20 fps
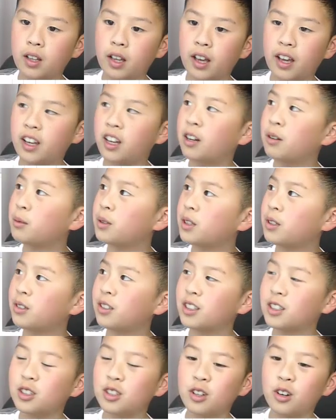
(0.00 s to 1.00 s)
I hope you
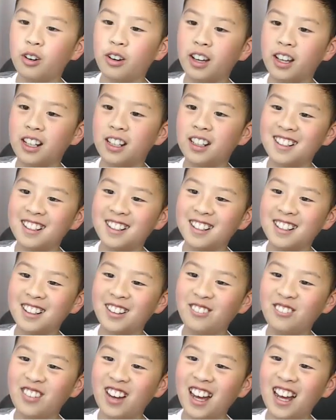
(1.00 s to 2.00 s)
enjoyed.
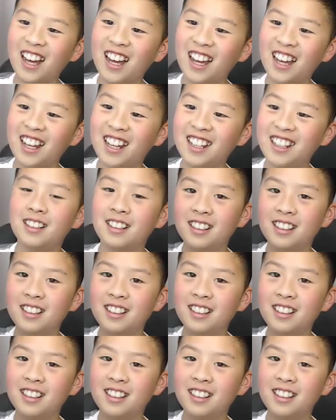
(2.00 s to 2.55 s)
Goodbye!